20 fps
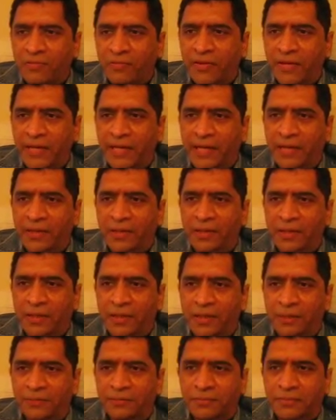where
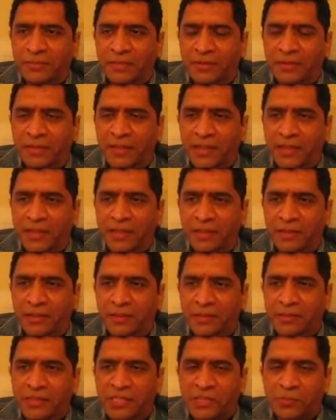they
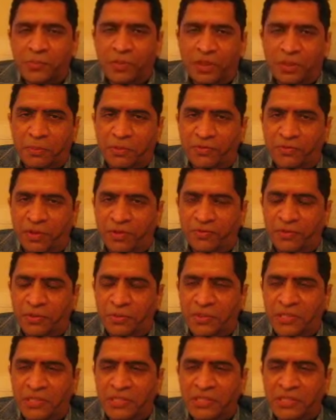just spoke to me for a few
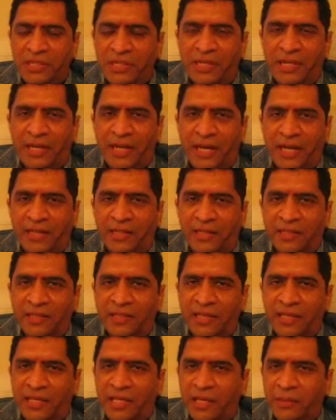minutes, and then
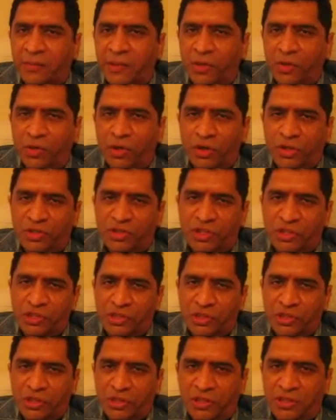they gave me a cortisone
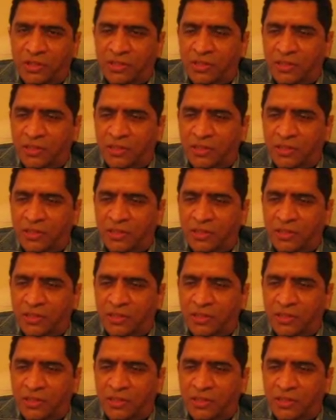shot